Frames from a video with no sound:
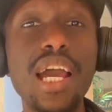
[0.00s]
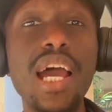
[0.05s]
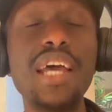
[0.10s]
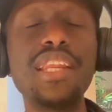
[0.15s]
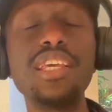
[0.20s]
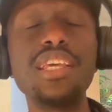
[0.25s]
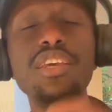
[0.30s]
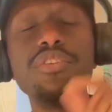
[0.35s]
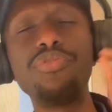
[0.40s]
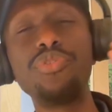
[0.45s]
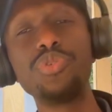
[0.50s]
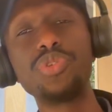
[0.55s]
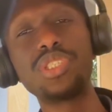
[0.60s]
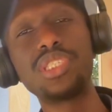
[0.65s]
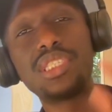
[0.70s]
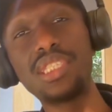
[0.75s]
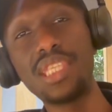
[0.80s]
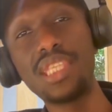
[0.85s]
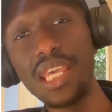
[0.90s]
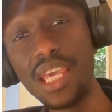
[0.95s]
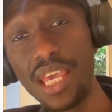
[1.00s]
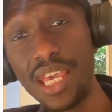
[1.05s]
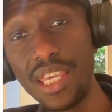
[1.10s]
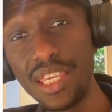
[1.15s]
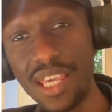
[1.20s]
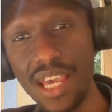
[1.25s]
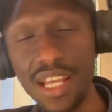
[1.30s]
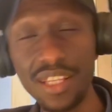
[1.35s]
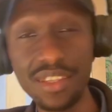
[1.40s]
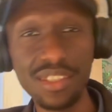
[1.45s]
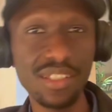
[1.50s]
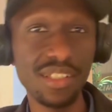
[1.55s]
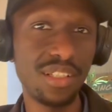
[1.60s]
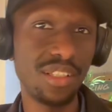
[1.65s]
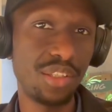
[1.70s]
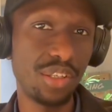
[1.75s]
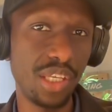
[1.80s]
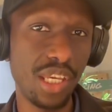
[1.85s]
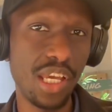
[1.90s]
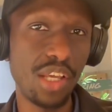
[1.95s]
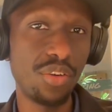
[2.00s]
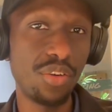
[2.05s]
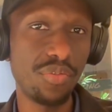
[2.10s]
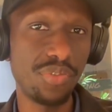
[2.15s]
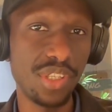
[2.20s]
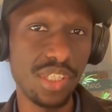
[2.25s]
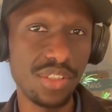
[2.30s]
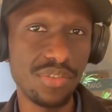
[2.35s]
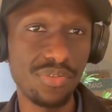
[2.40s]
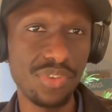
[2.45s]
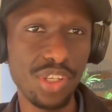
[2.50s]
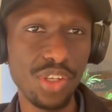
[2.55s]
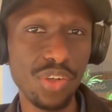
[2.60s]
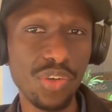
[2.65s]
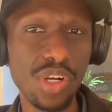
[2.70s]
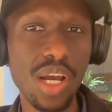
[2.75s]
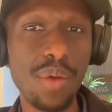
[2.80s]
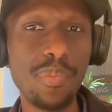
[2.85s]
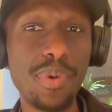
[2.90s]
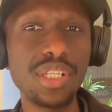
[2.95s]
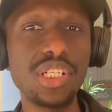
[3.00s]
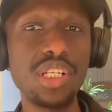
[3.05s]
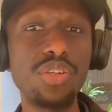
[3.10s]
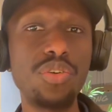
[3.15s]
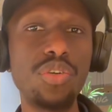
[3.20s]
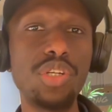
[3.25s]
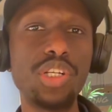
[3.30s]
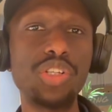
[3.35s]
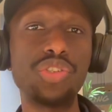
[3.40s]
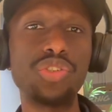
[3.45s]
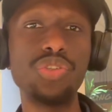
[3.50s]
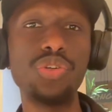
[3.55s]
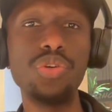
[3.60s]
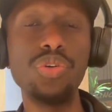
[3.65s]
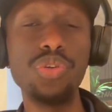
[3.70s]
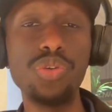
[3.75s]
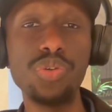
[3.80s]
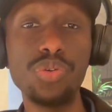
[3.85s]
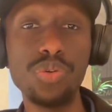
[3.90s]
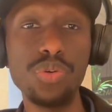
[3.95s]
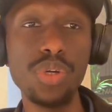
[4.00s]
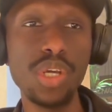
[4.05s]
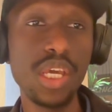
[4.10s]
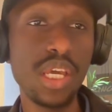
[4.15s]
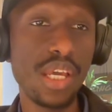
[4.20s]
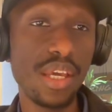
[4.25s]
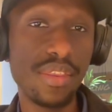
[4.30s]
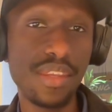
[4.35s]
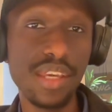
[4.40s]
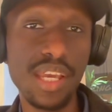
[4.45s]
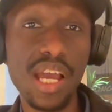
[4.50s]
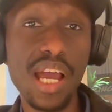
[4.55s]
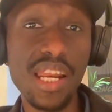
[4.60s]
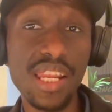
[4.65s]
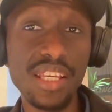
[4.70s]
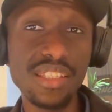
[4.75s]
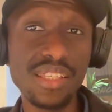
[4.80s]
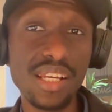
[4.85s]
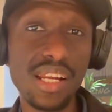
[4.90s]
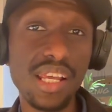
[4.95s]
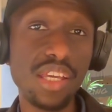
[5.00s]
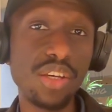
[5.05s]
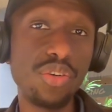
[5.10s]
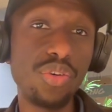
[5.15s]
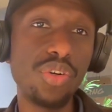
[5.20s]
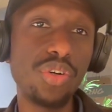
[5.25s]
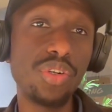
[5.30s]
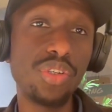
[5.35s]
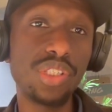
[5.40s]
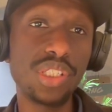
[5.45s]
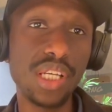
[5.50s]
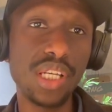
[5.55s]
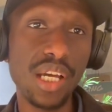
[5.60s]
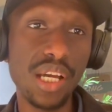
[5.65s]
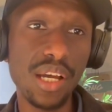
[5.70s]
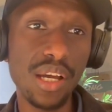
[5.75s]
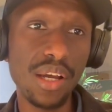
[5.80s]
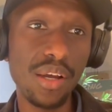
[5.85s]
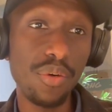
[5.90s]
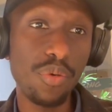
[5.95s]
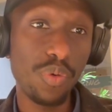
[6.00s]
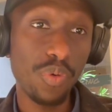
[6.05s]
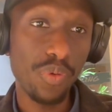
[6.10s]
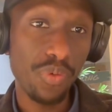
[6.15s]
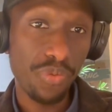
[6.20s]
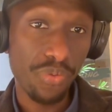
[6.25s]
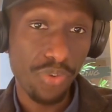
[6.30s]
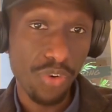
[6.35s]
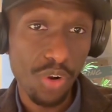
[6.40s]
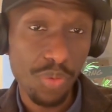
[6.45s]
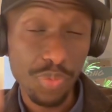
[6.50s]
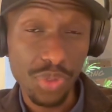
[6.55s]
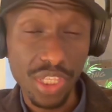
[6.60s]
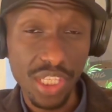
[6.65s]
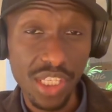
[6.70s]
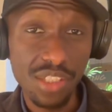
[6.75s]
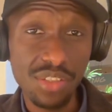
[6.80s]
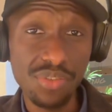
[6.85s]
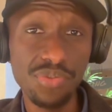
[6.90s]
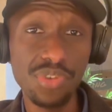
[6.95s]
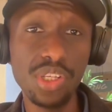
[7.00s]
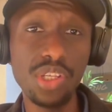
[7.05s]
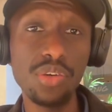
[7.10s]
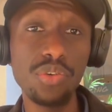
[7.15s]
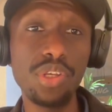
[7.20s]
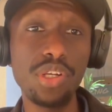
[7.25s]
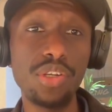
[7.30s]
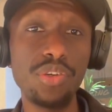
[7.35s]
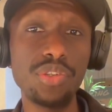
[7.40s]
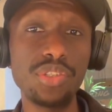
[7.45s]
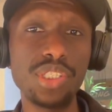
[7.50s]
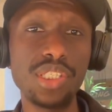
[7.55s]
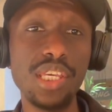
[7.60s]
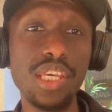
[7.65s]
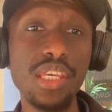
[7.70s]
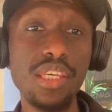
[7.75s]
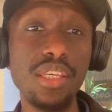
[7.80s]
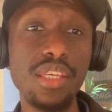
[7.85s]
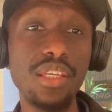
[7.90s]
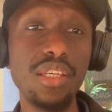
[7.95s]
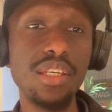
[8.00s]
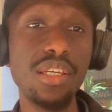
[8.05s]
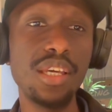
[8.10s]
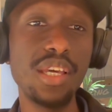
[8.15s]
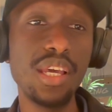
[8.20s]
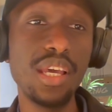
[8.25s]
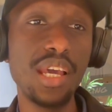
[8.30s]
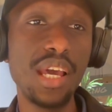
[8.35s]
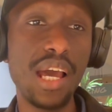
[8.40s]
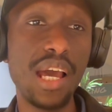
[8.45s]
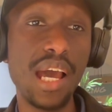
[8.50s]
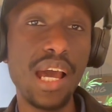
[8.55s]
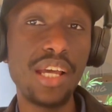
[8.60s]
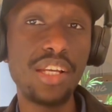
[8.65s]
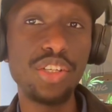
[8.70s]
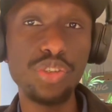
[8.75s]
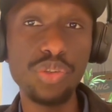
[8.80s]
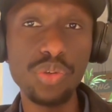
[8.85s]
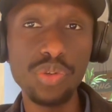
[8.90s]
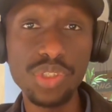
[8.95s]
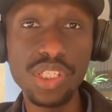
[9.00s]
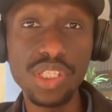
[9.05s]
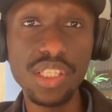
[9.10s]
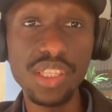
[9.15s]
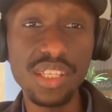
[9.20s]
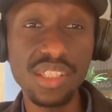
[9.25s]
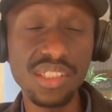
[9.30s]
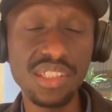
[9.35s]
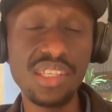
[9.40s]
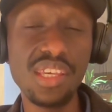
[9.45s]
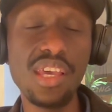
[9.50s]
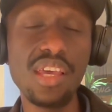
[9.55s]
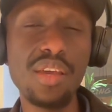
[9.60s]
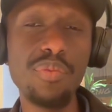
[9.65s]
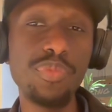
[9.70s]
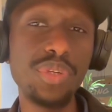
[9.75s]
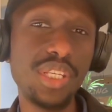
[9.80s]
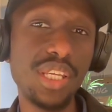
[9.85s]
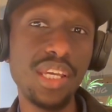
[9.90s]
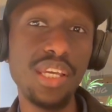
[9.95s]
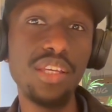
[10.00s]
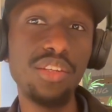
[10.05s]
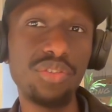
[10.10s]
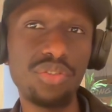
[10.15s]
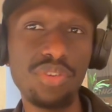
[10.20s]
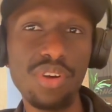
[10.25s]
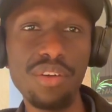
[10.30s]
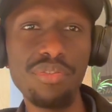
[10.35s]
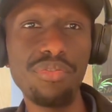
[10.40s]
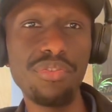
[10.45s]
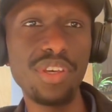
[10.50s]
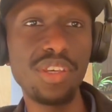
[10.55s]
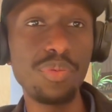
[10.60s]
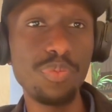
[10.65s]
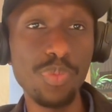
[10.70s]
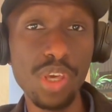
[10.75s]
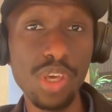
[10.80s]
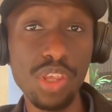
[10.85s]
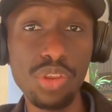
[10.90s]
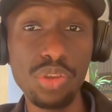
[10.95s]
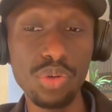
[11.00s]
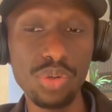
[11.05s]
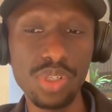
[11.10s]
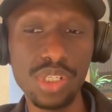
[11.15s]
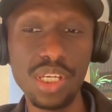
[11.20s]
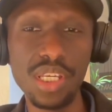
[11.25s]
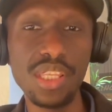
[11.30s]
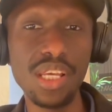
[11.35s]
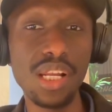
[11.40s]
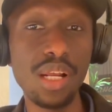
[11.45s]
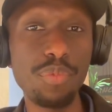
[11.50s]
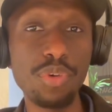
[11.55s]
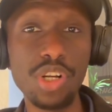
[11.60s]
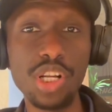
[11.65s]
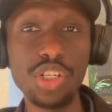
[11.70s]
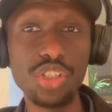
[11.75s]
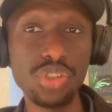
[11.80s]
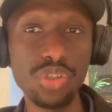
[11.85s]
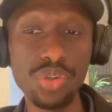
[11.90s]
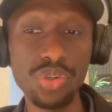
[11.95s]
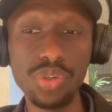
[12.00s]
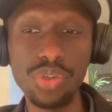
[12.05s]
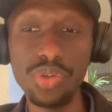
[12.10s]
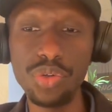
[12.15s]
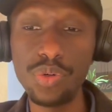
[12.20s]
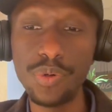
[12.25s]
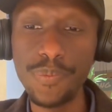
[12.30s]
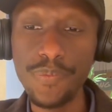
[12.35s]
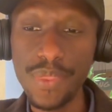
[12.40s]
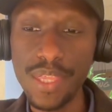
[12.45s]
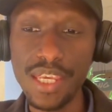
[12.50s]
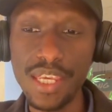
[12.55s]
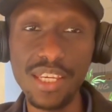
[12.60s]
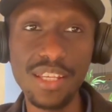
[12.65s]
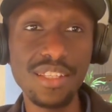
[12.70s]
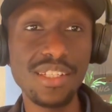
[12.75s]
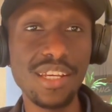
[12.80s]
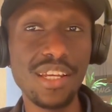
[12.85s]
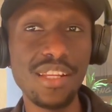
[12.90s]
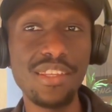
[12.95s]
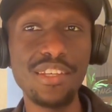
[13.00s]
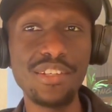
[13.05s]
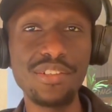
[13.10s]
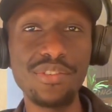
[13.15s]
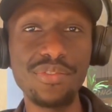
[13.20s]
And if you stay until the end of this video, I'm actually going to show you the earnings that I got from this video that you're seeing, and using the same day traffic method that I'm going to show you inside this